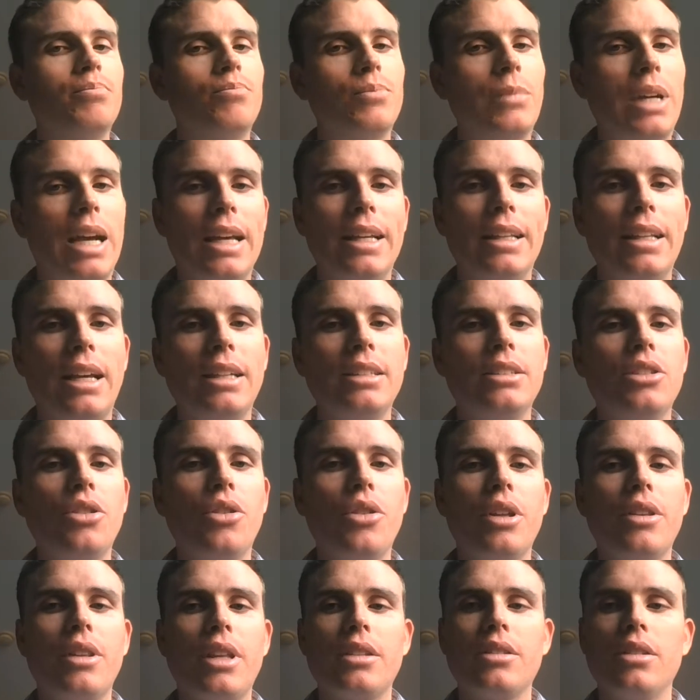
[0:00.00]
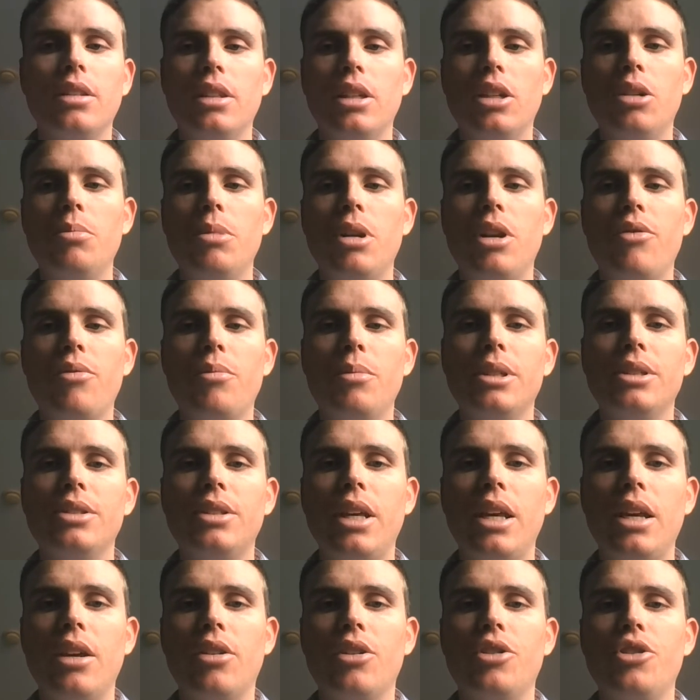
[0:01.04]
I still think that's a little bit of a
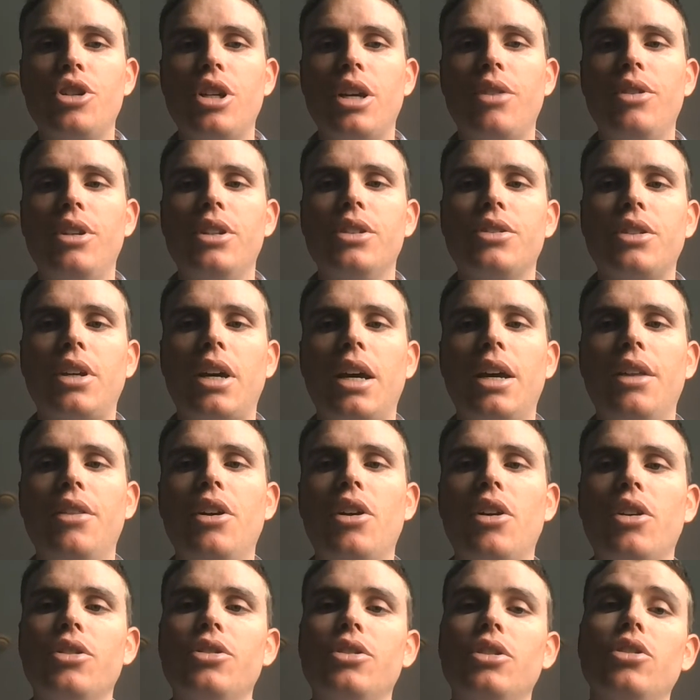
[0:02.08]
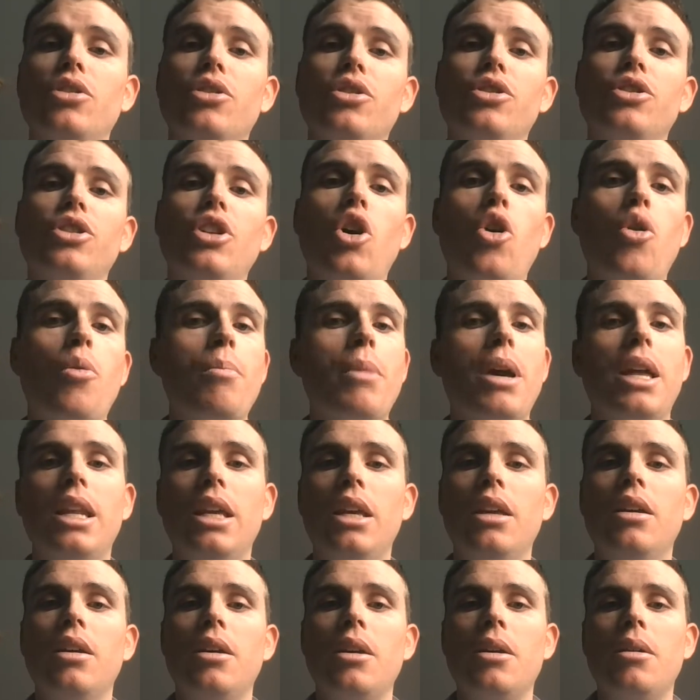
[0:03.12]
mistake on Chevy's side. There are still so
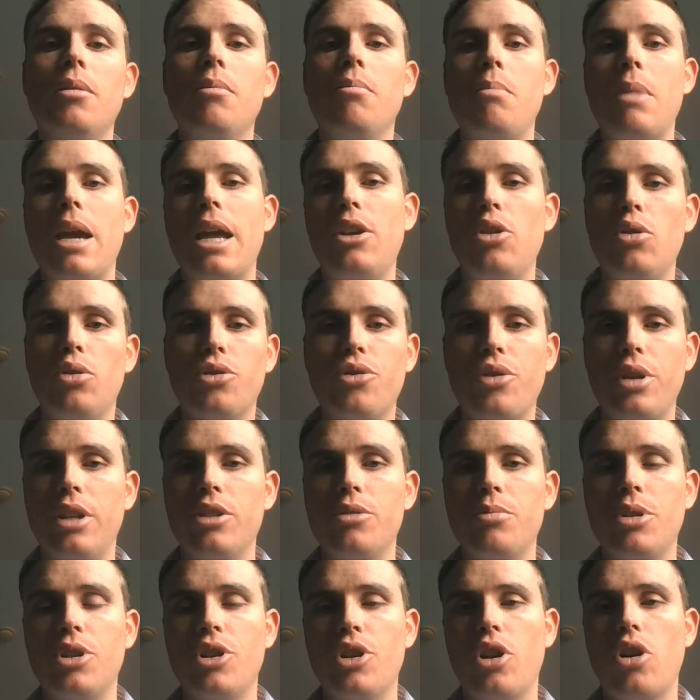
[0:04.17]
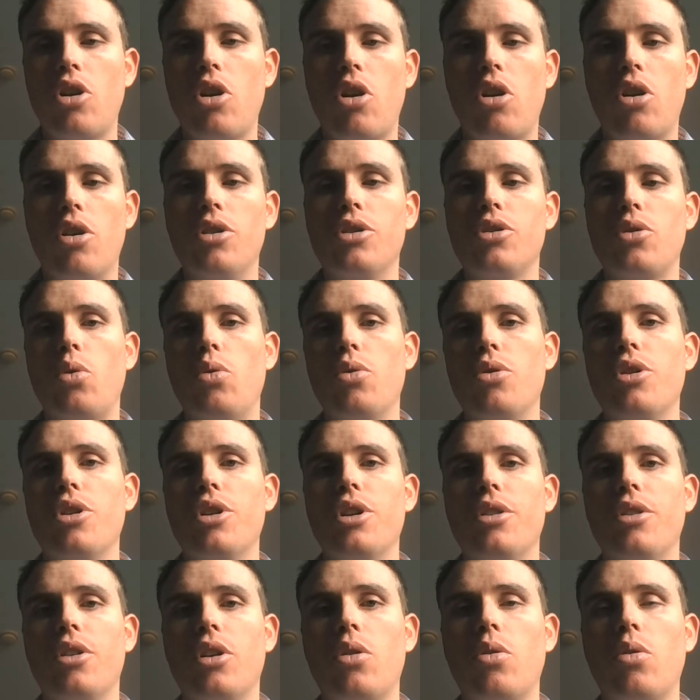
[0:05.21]
many manual transmission cars ordered
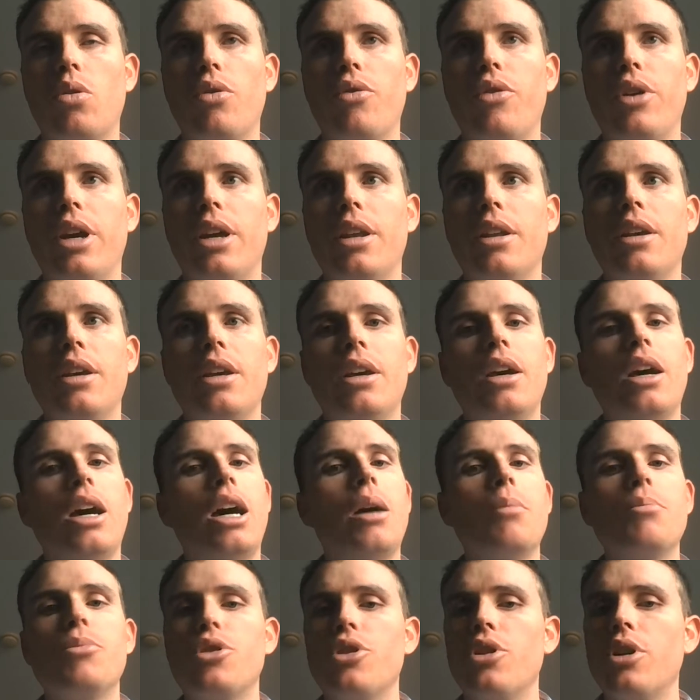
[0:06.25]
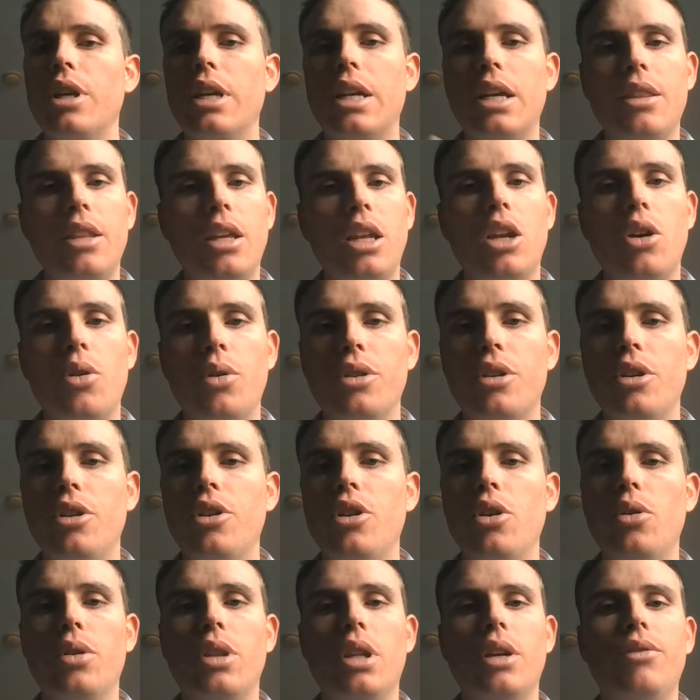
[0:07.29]
in the Corvette. I'm sure, again, they know what they're
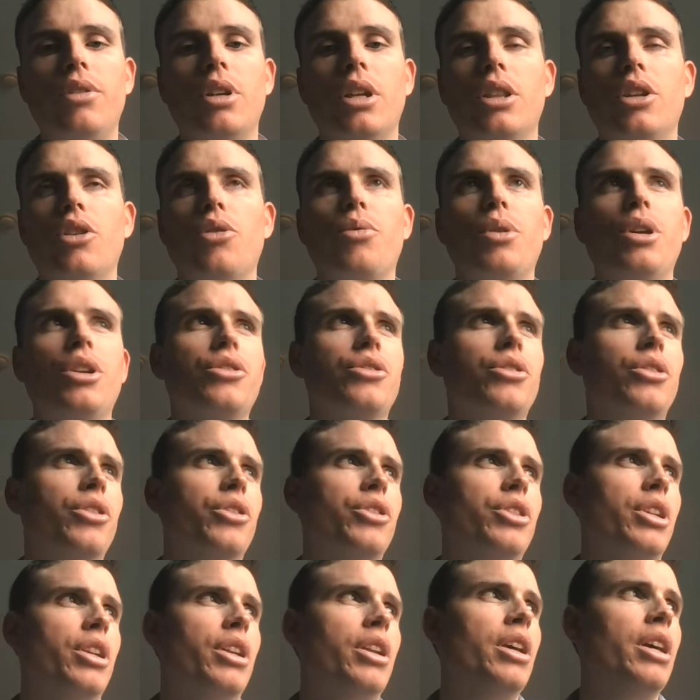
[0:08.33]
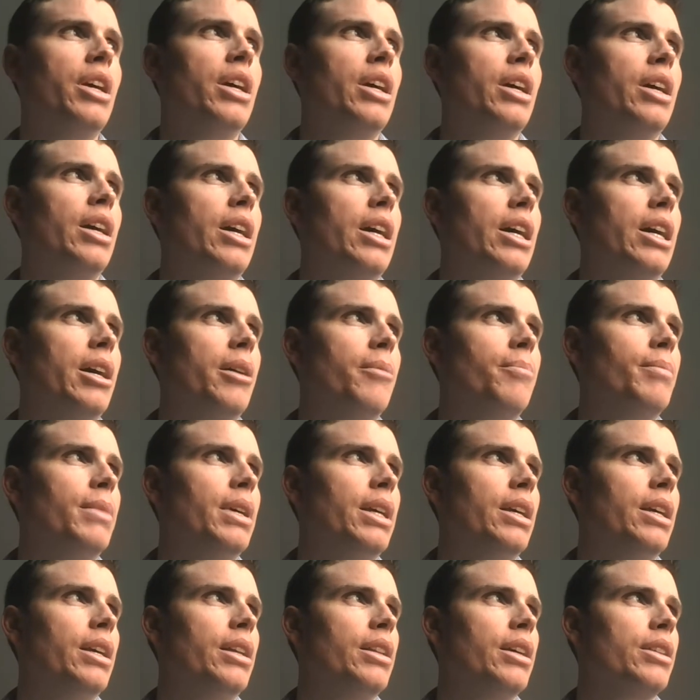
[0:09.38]
doing. They've done their research, and
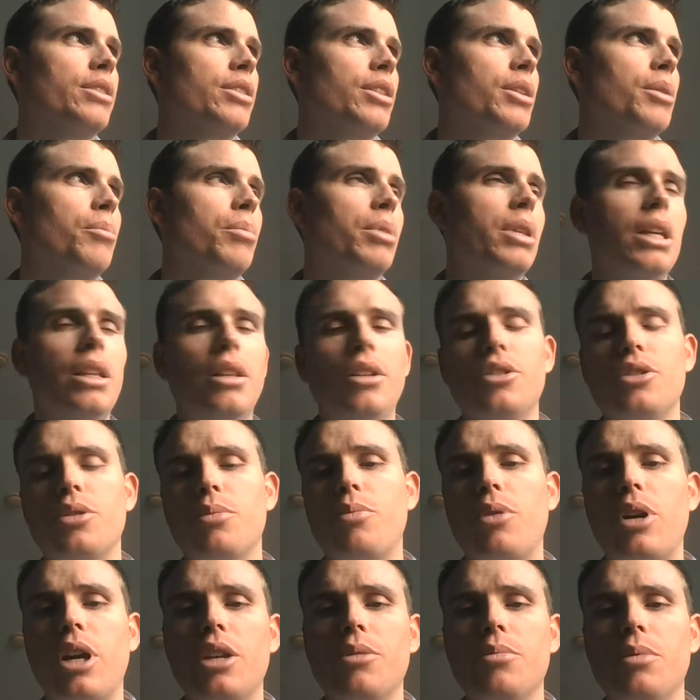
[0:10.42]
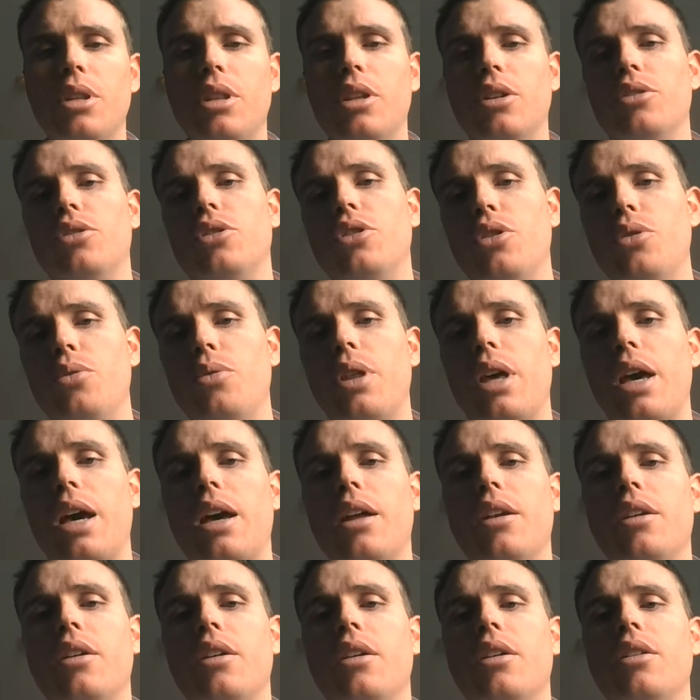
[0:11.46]
It doesn't completely surprise me they'll do
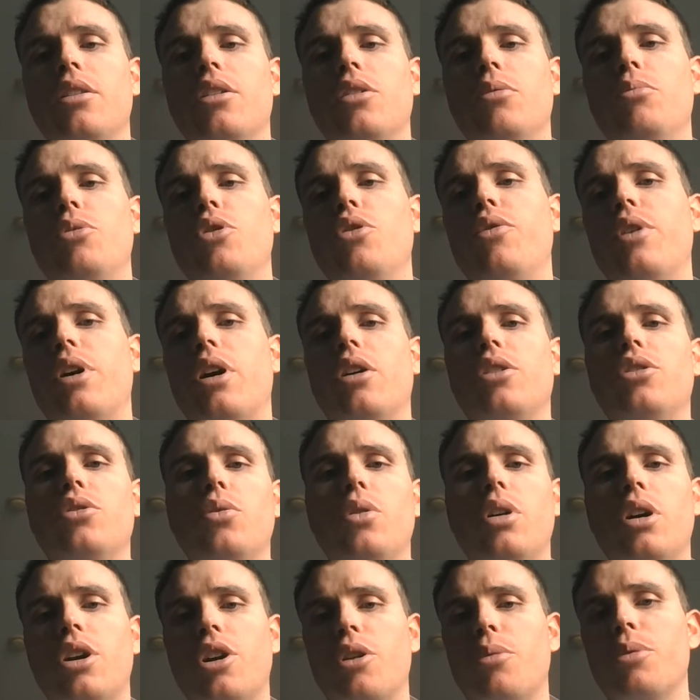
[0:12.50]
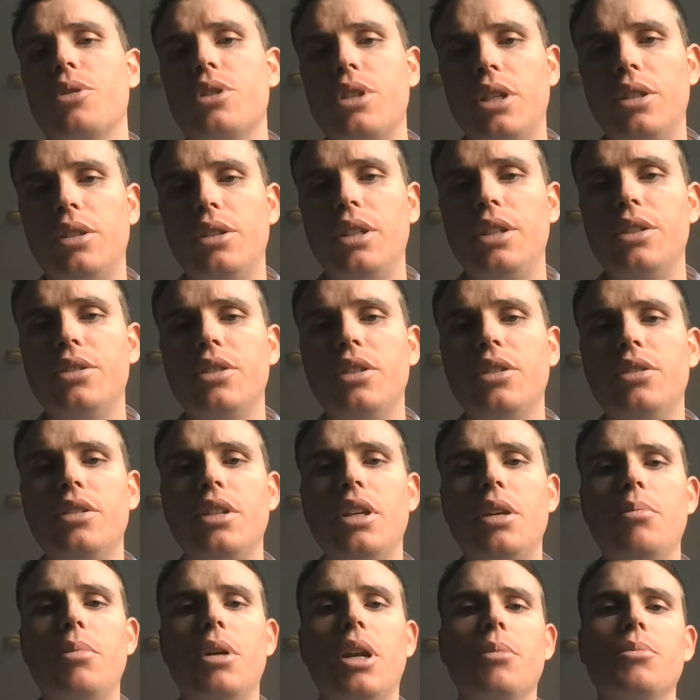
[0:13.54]
that. They'll move to 100%
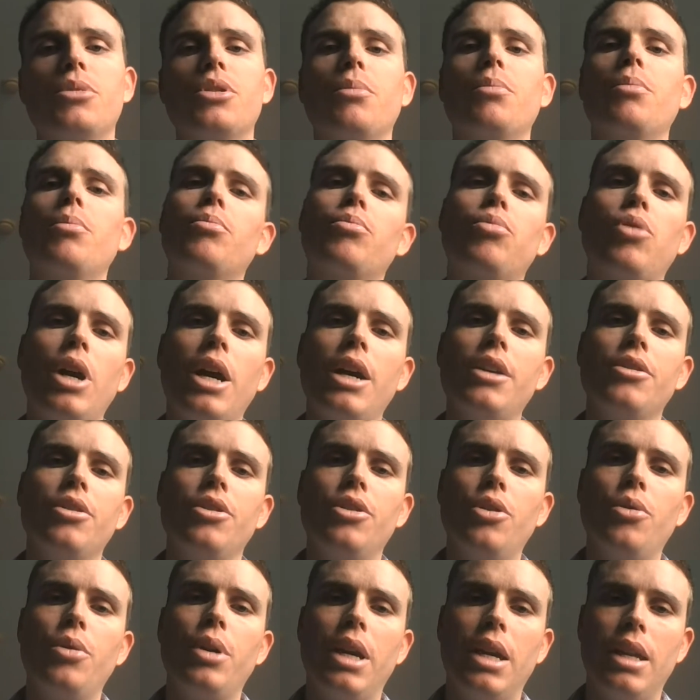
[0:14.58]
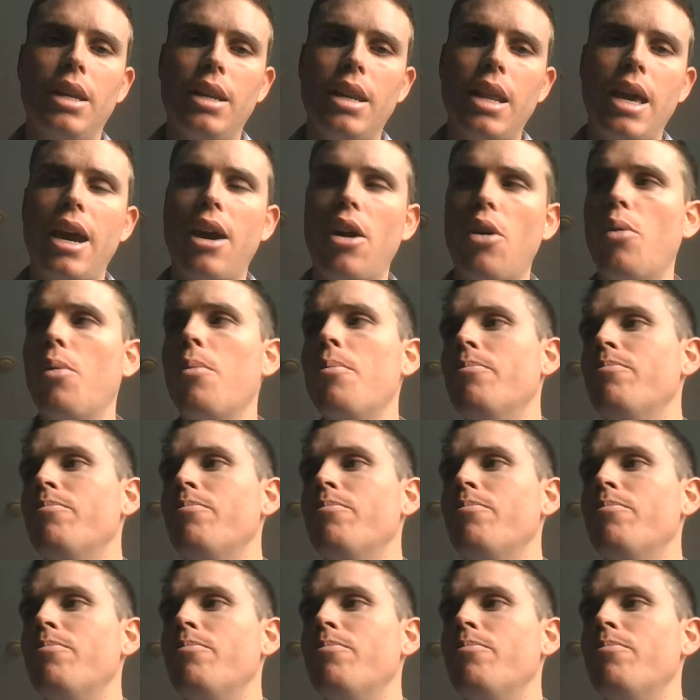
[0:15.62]
DCT, but I'm surprised they're doing it now.